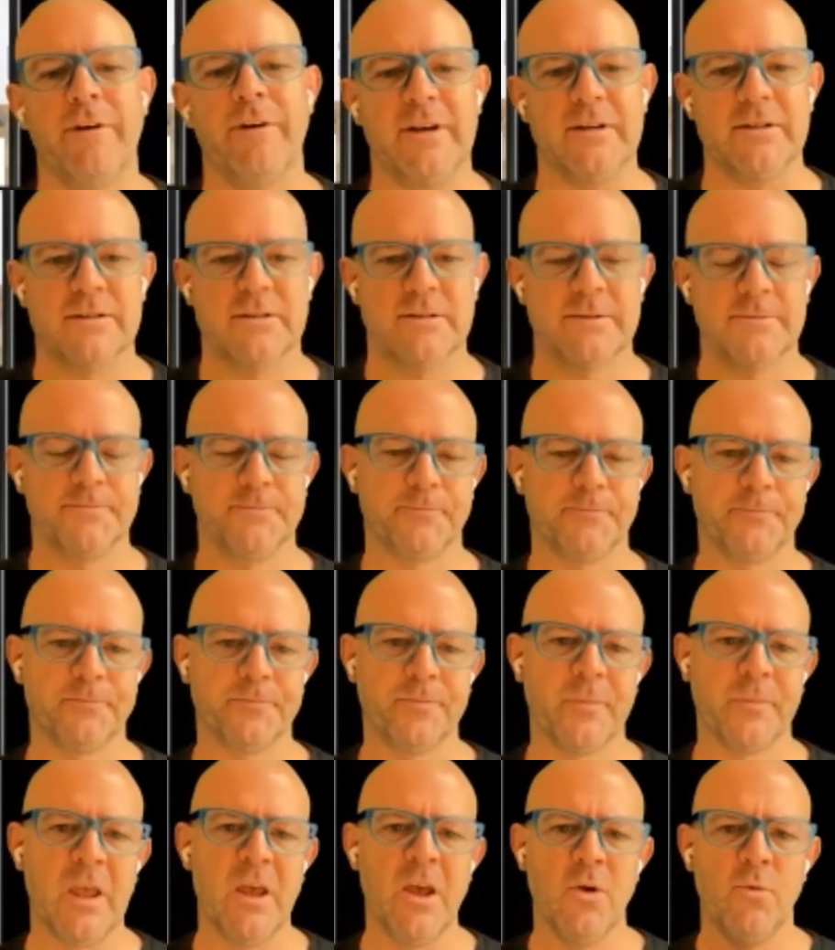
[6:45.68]
us.
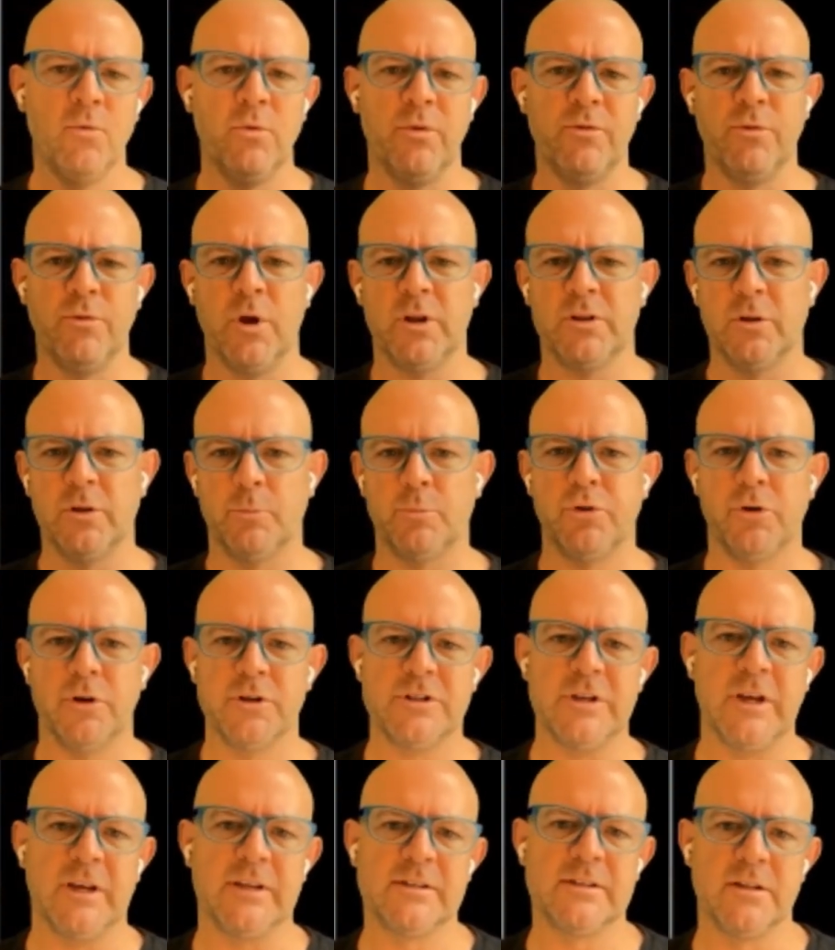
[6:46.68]
We've worked on
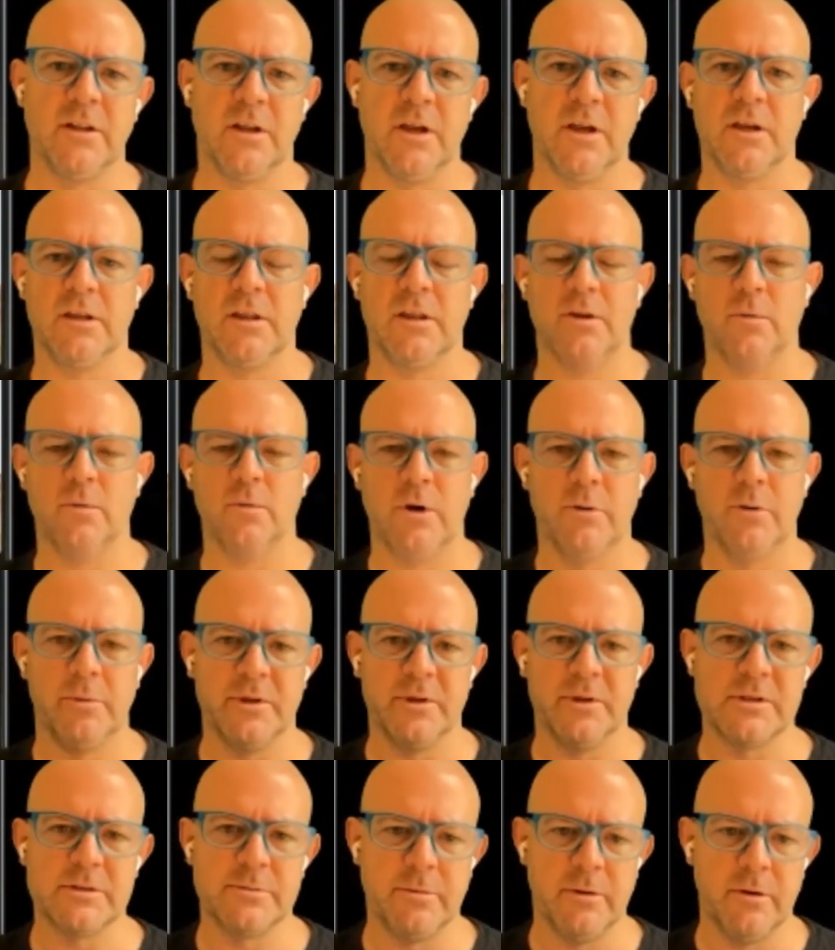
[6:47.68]
projects like the wearable
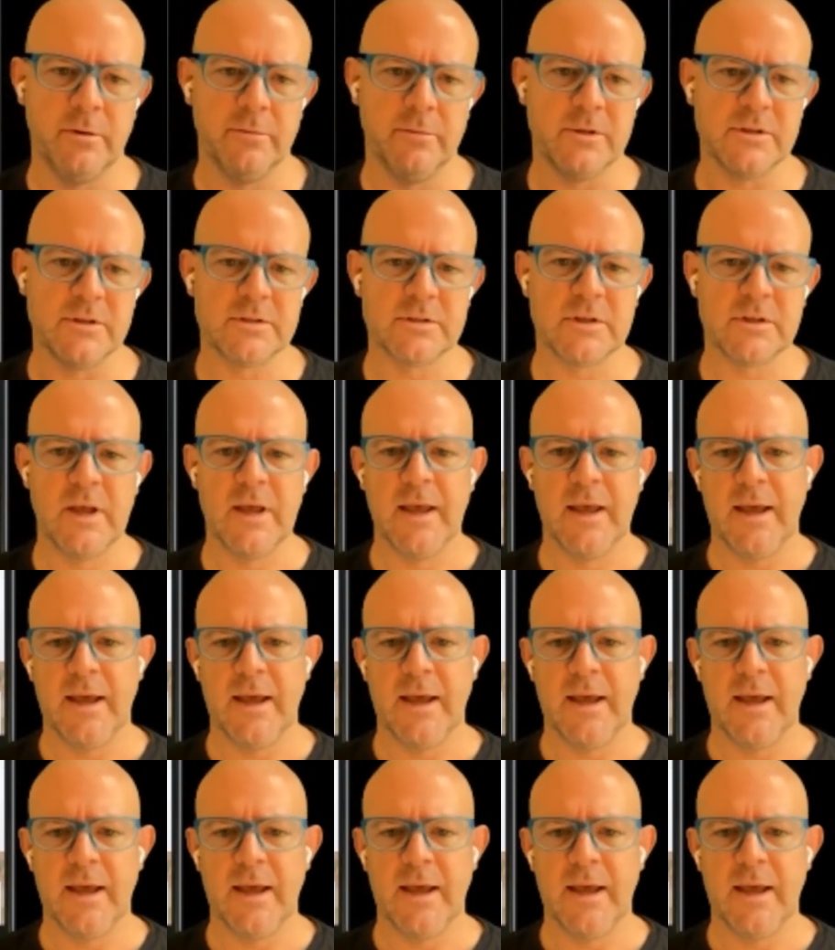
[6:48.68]
experiments,